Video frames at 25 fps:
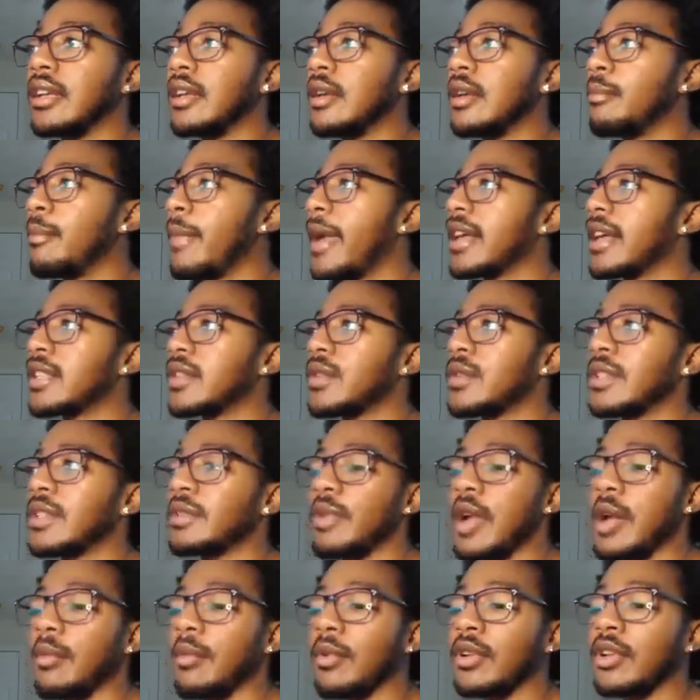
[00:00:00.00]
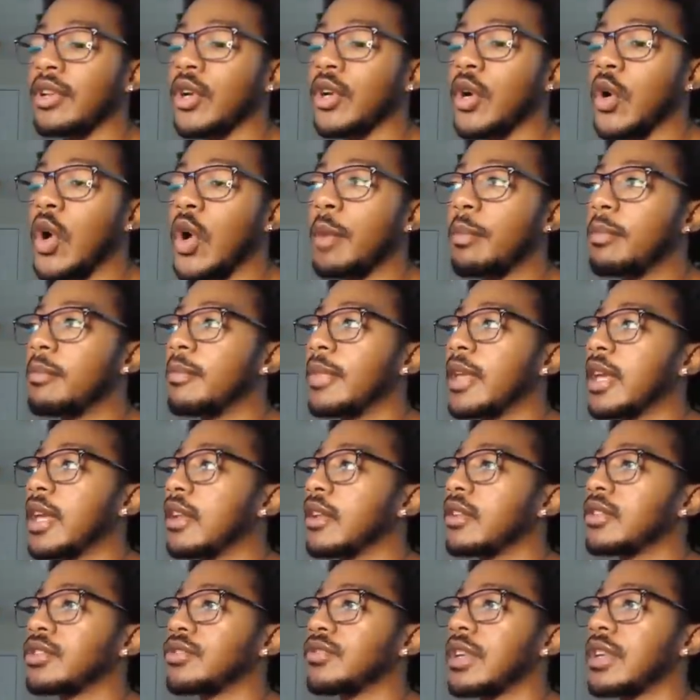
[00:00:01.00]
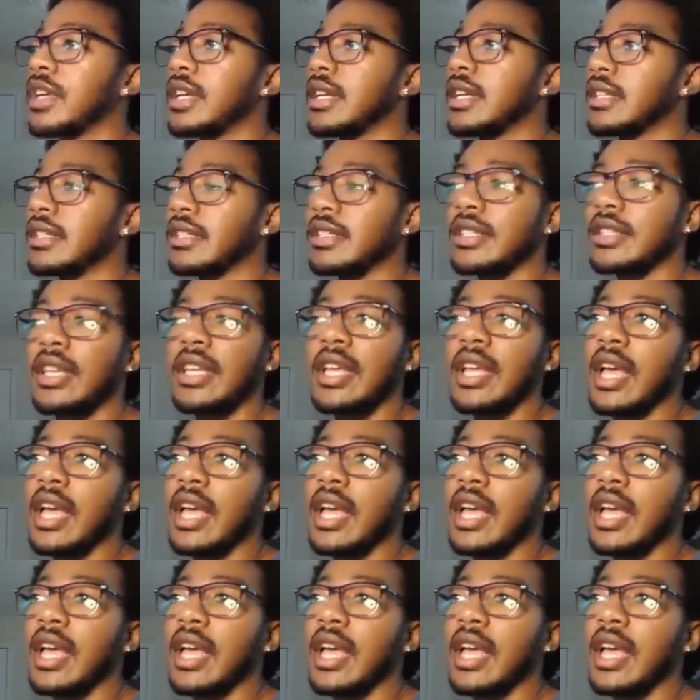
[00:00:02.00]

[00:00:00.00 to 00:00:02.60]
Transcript: Maxwell's probably going to grow up and be out on drugs.